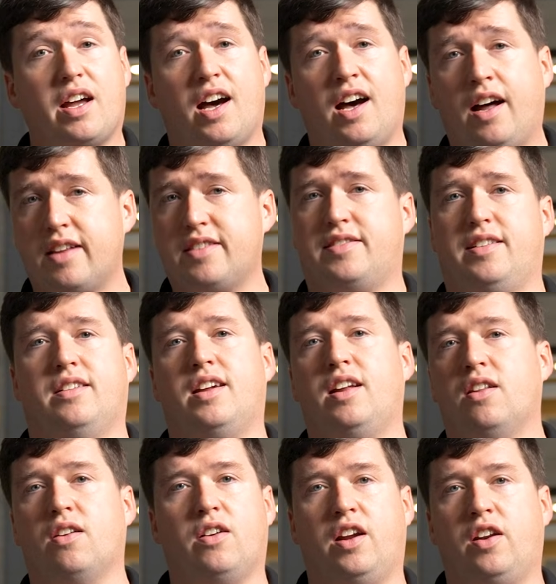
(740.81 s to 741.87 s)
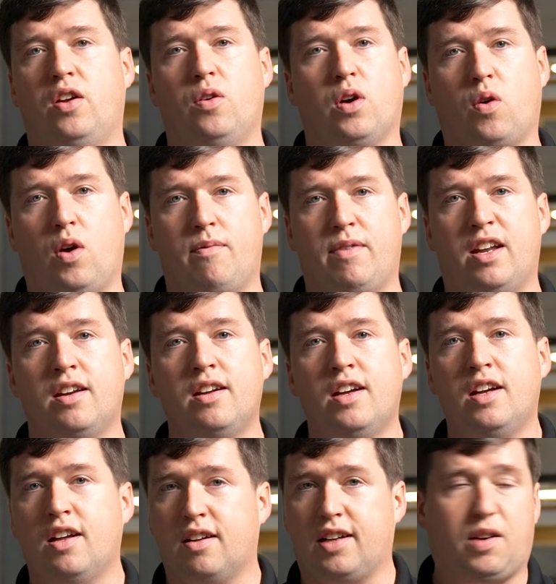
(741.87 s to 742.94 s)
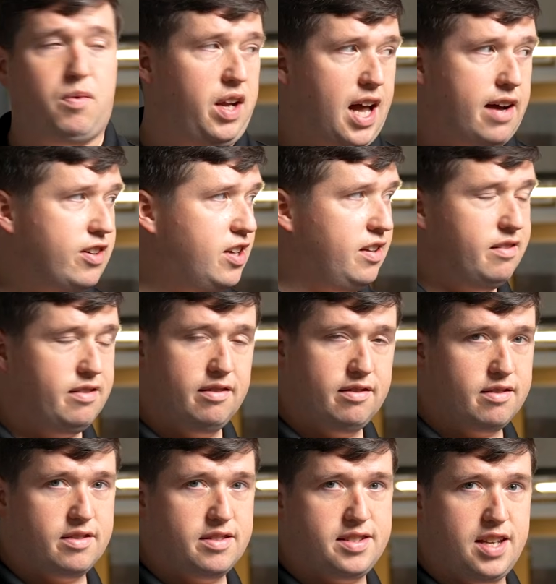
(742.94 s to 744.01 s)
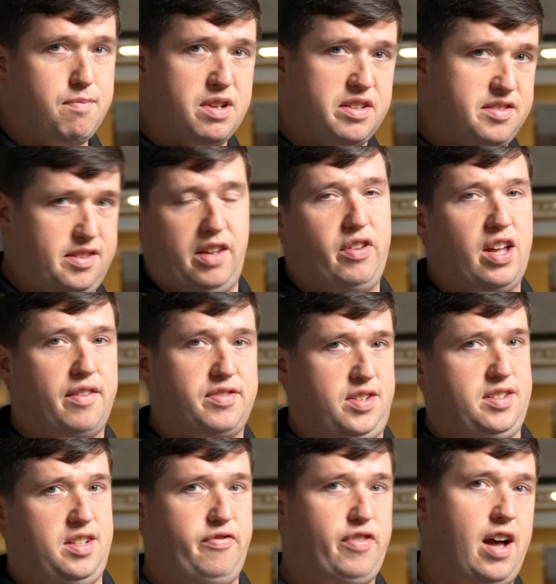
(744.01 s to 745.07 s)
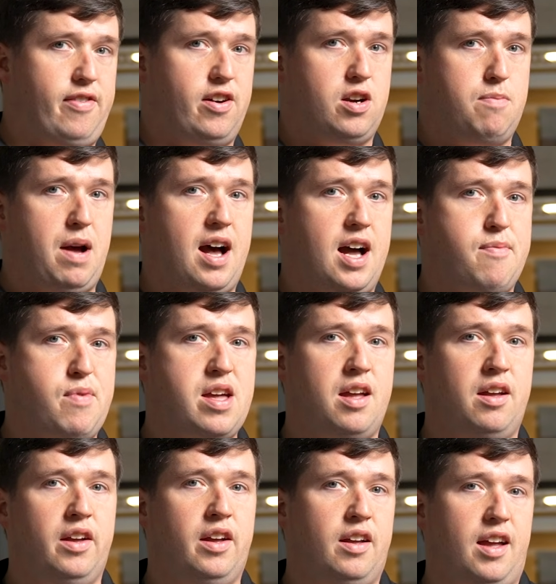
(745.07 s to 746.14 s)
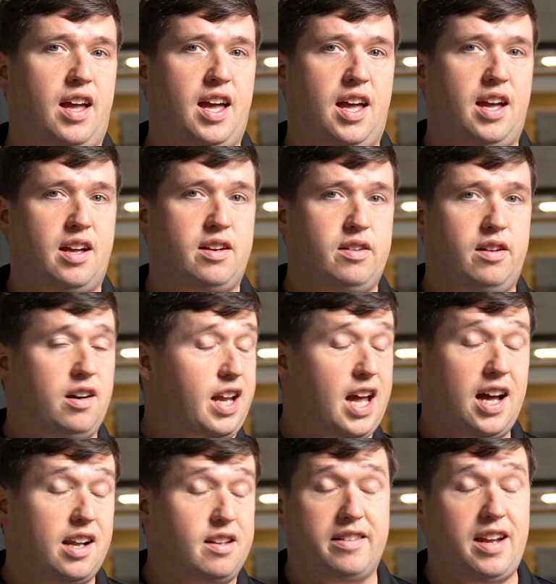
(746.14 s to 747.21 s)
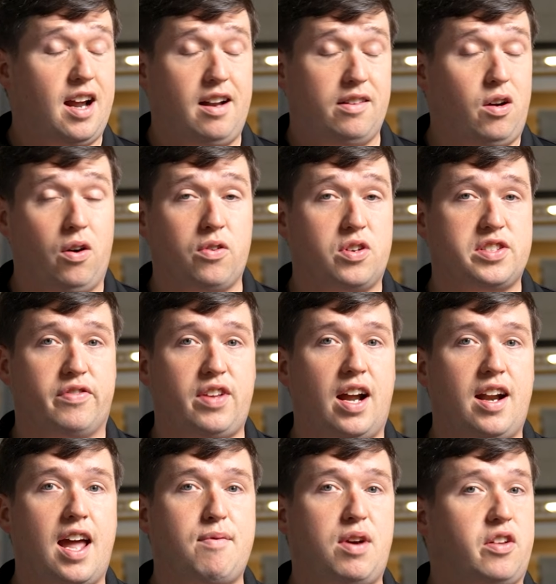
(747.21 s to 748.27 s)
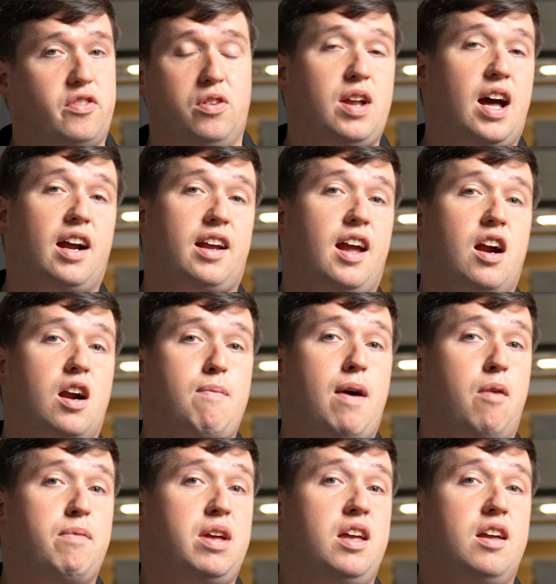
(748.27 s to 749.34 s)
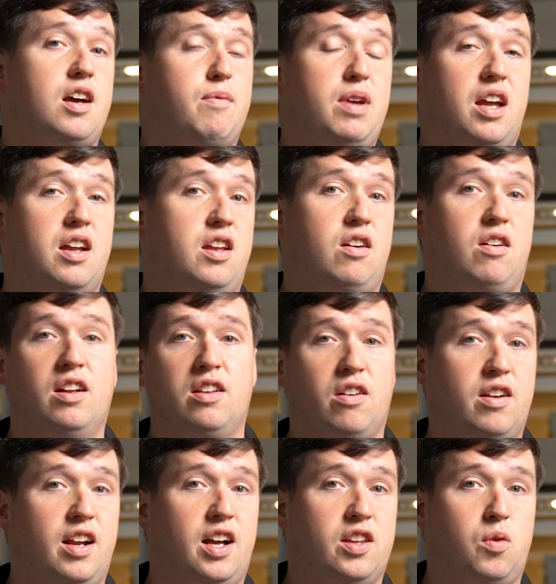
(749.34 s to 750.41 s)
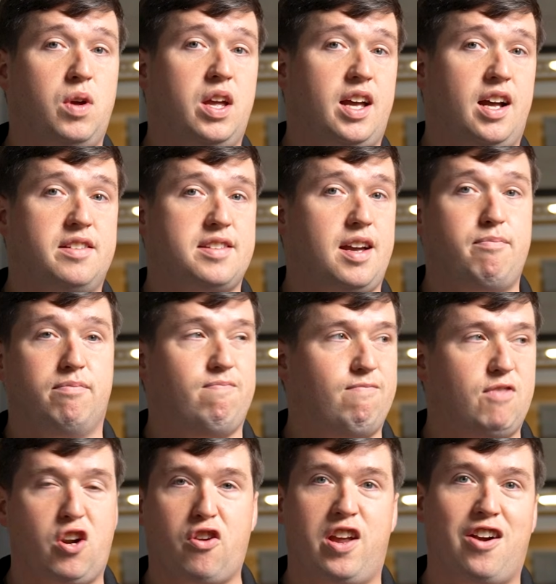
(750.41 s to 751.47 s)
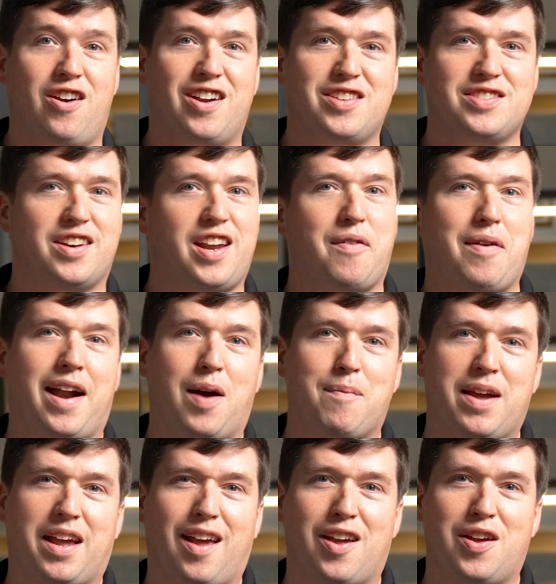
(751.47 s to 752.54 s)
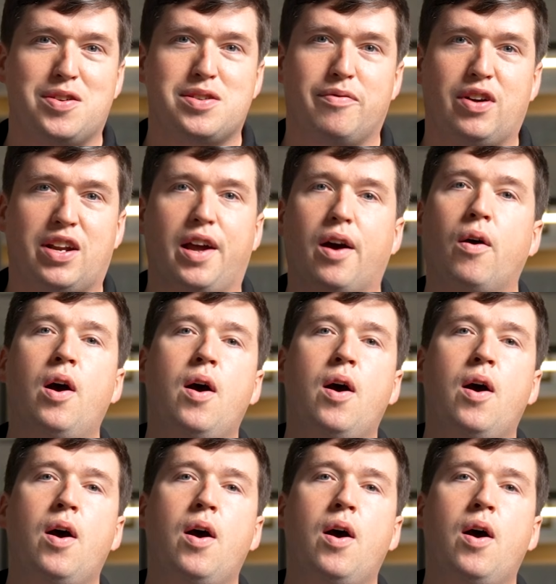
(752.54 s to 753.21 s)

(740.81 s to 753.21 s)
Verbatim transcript: constantly learning new equipment. Like we have a Siemens DVF 6500 behind me and again, the, the, owners of Dynamic do not care about me coming in here and learning on the weekends. I'm literally here on a Sunday right now making a YouTube video.